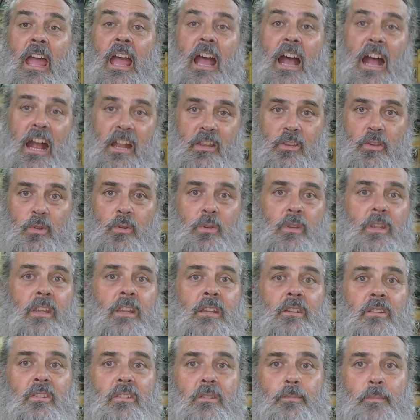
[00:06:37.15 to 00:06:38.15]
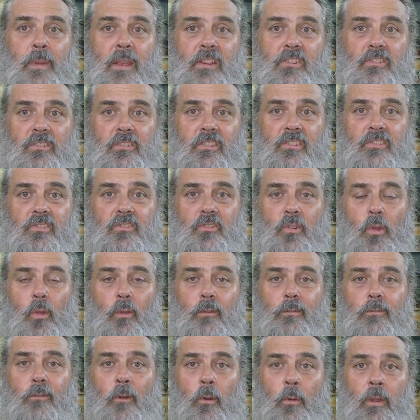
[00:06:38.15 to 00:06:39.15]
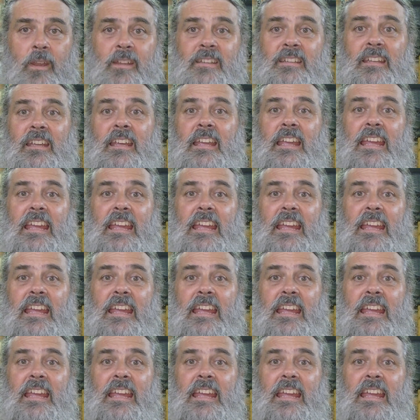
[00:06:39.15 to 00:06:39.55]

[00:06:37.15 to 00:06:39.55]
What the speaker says: and you need a specialist tool for it,